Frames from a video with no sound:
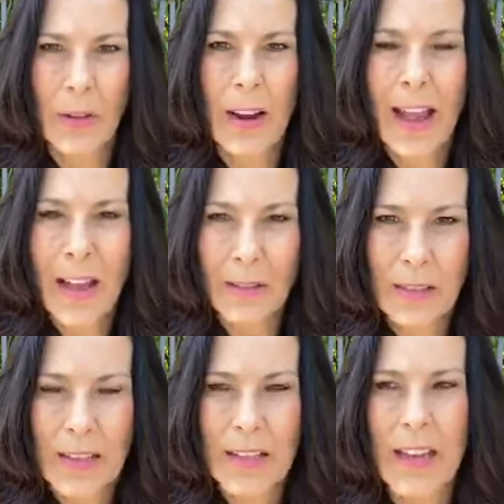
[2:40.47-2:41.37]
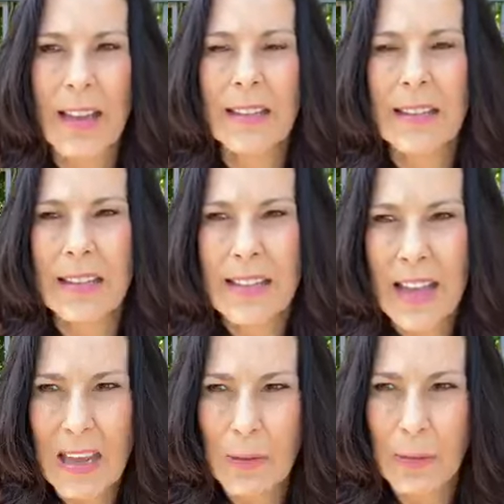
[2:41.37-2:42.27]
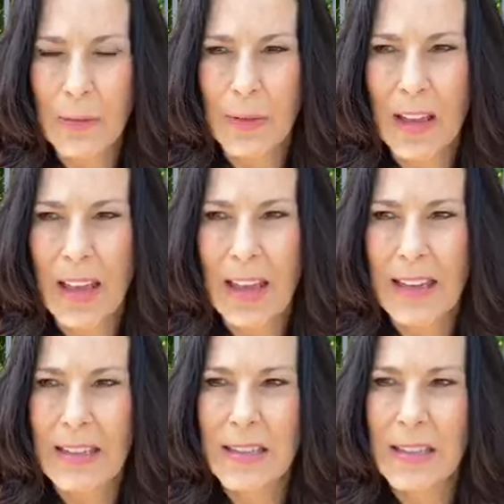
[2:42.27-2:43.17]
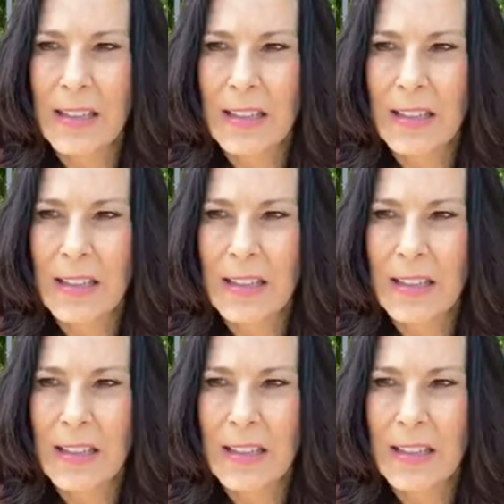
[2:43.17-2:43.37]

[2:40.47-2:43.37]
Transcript: you're healthy and safe and